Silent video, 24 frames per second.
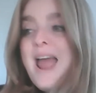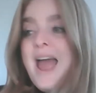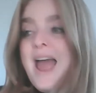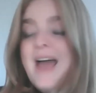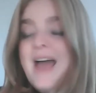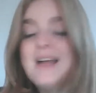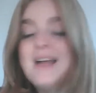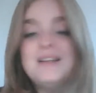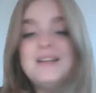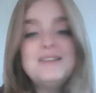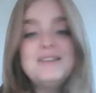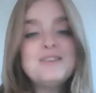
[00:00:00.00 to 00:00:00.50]

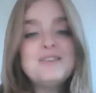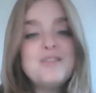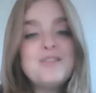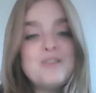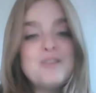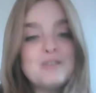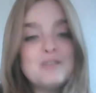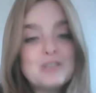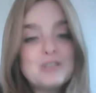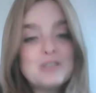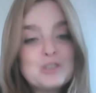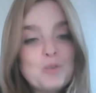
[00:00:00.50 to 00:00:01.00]
And
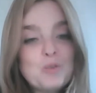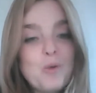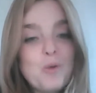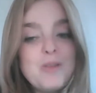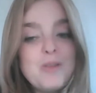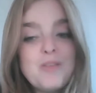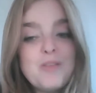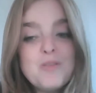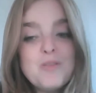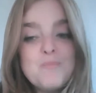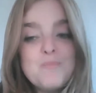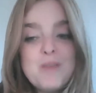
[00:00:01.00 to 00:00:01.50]
there's a
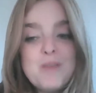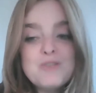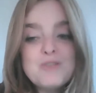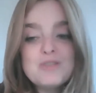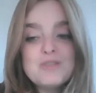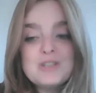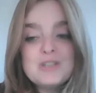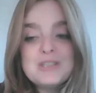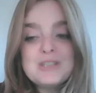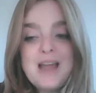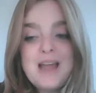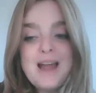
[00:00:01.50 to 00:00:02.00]
story that the
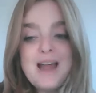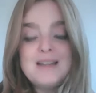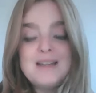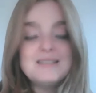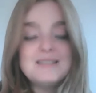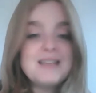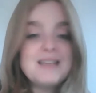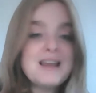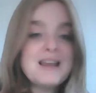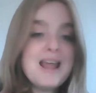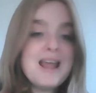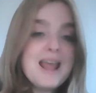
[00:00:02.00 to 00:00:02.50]
Medrash says
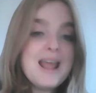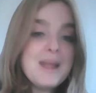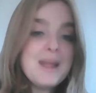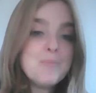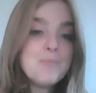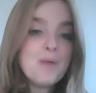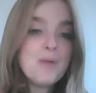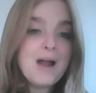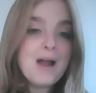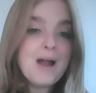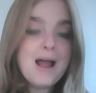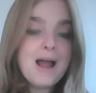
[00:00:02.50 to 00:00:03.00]
that
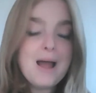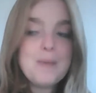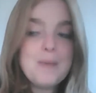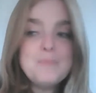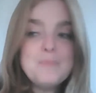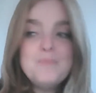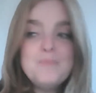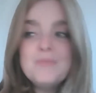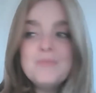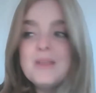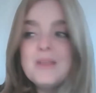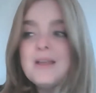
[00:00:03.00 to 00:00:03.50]

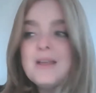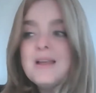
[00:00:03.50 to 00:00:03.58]
Abraham,